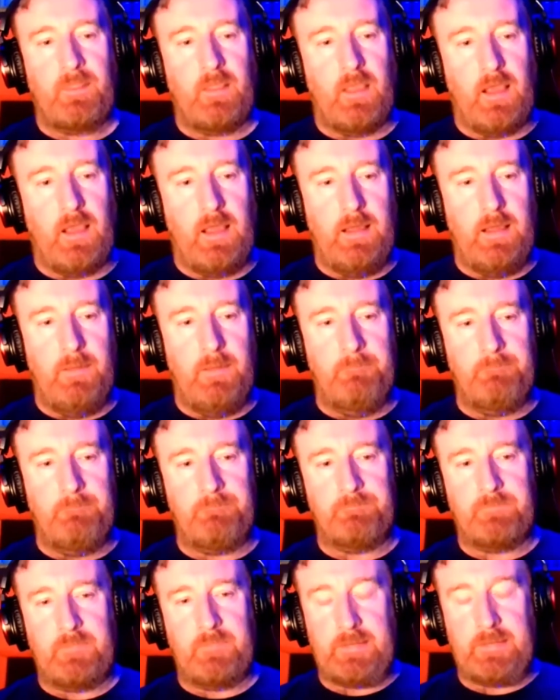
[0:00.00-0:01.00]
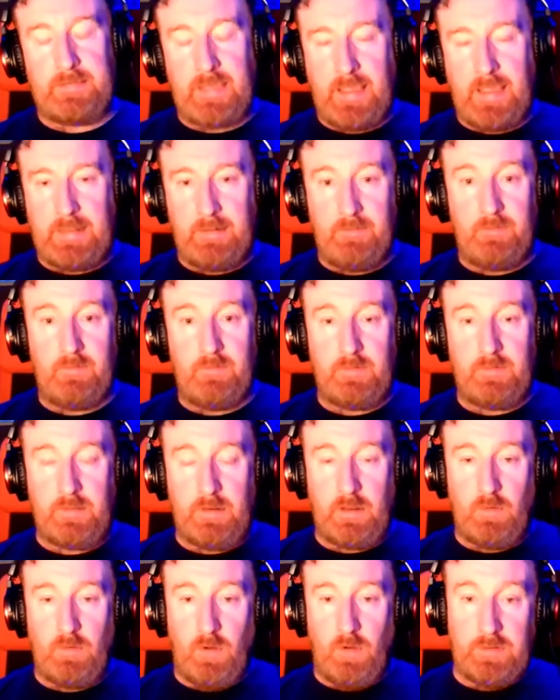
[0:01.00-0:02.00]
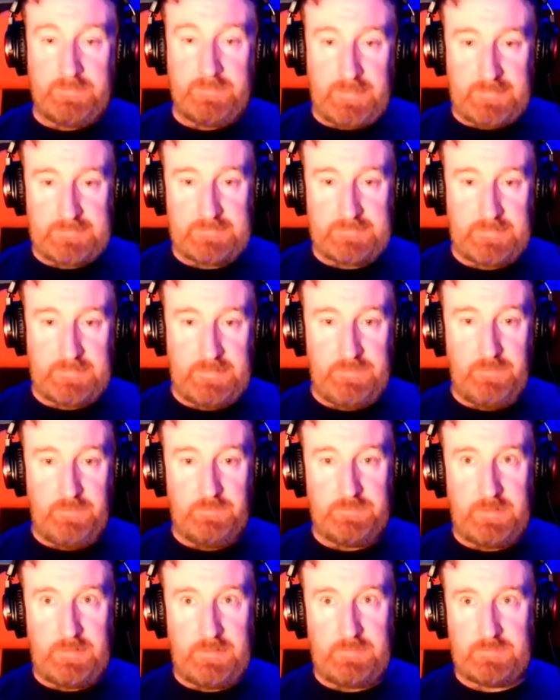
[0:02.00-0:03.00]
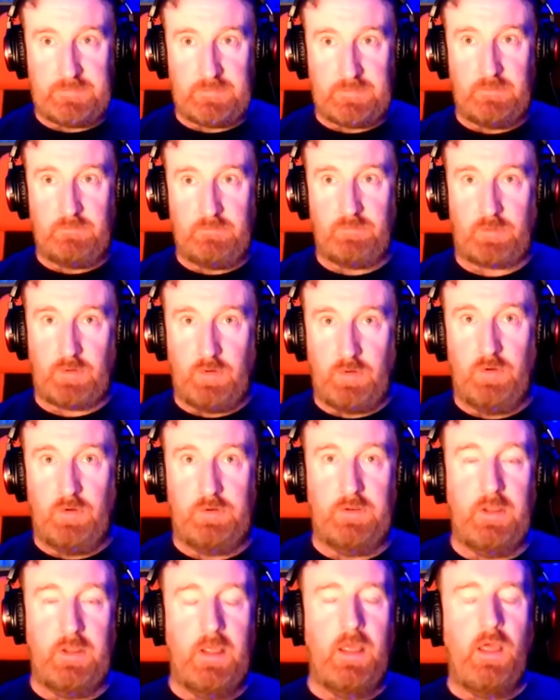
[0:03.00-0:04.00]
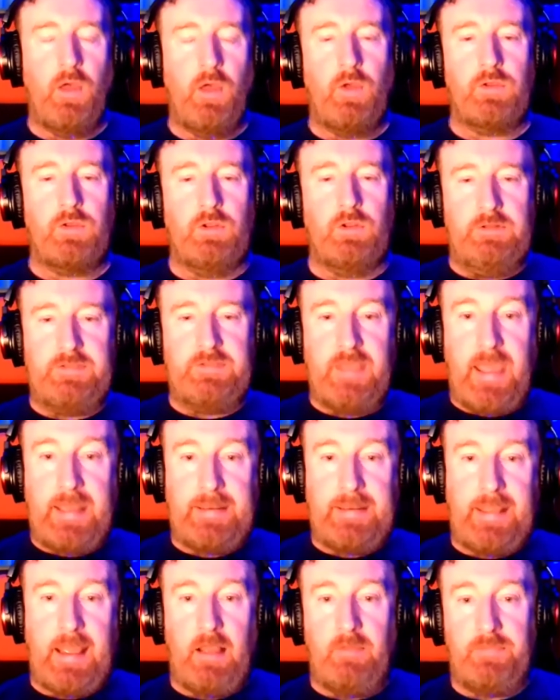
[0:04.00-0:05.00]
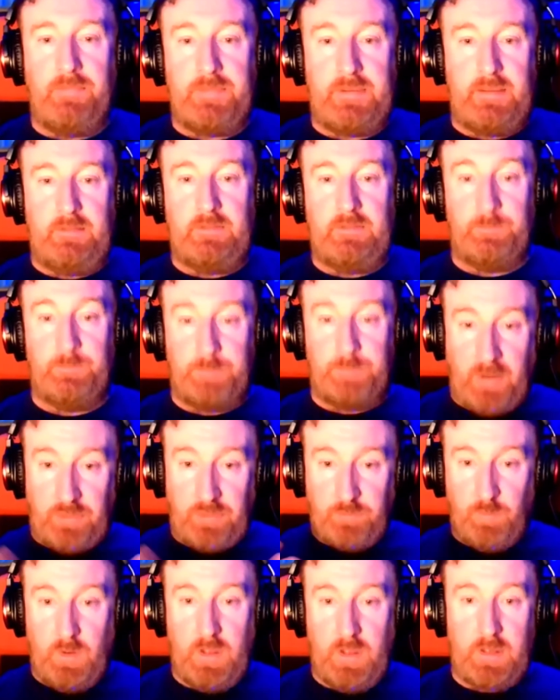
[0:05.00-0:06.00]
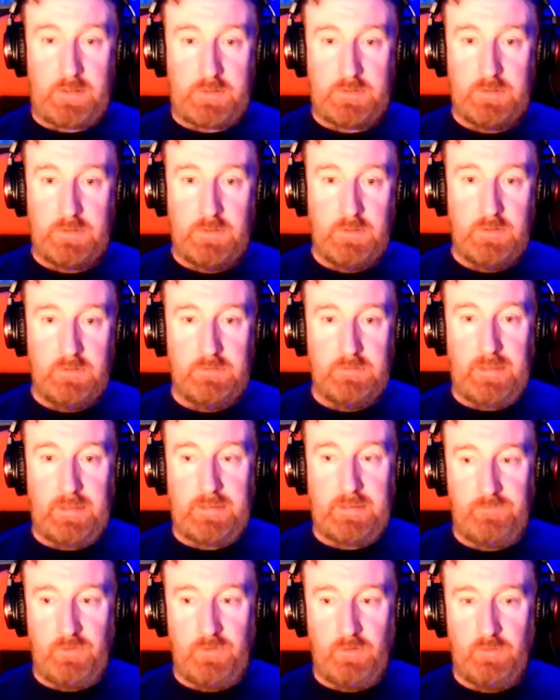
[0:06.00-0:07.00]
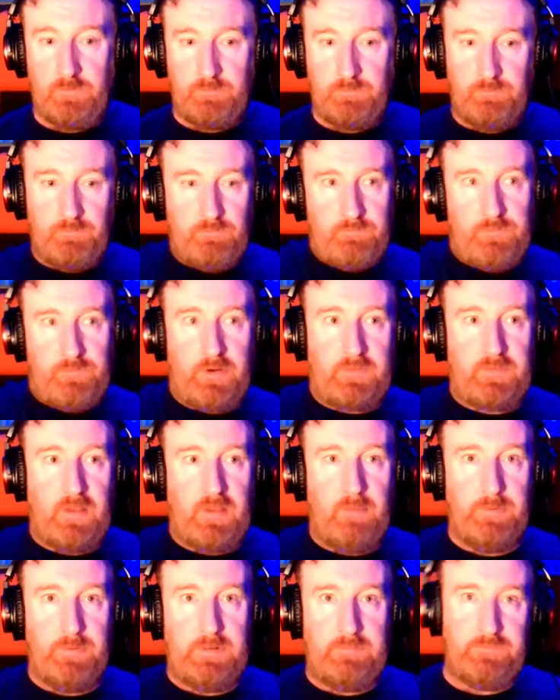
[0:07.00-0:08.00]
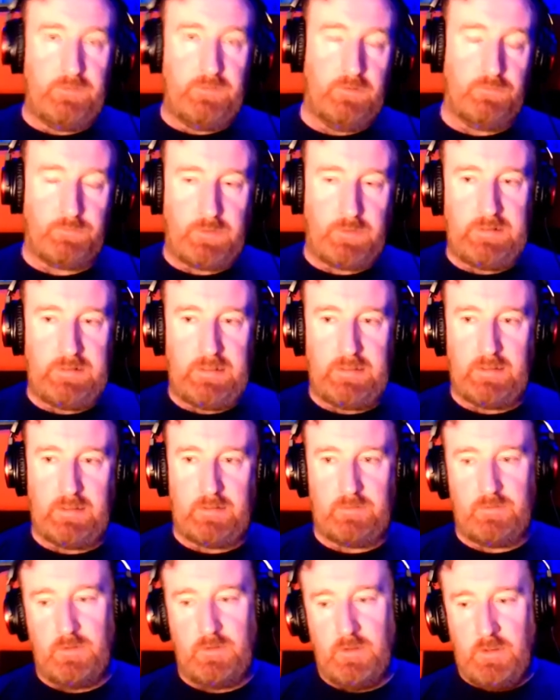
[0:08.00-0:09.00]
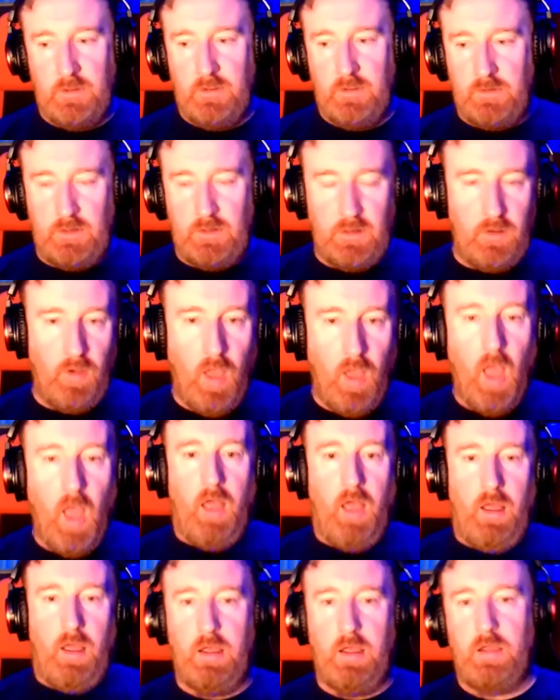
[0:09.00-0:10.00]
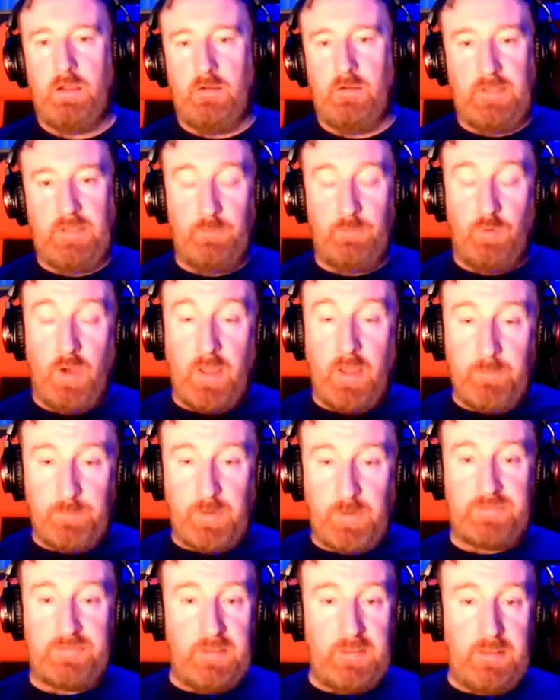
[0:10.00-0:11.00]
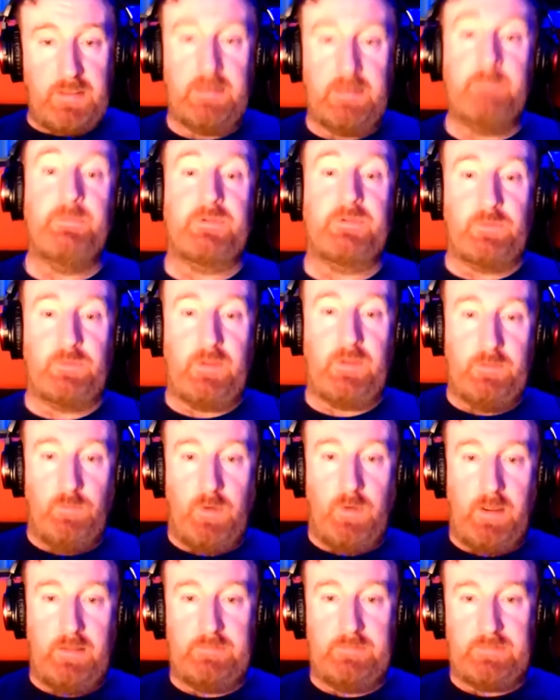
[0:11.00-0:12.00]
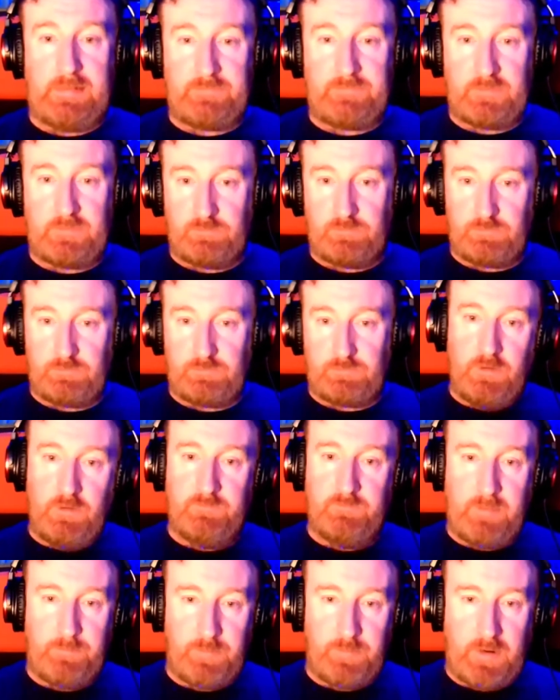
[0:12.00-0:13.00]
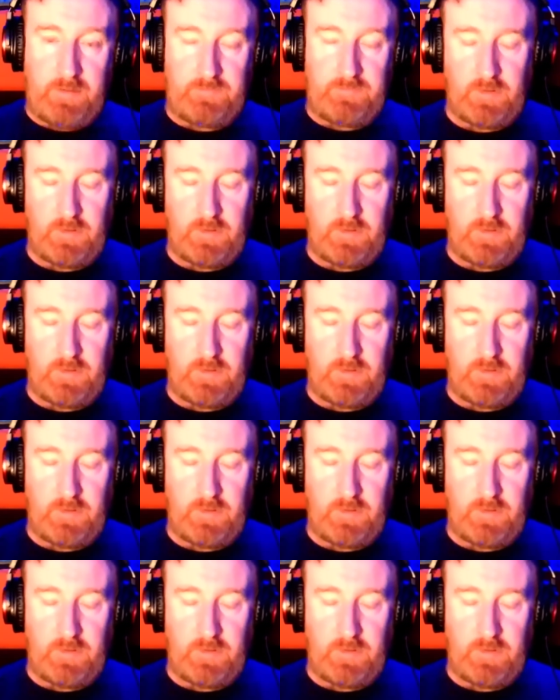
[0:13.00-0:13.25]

Again, you know, on Audacity, you'll need to record, you'll need to edit out the breath work. Like if you're, for example, if you're reading and, you know, because I'm quite breathy and in between the words, I have to remove my breath.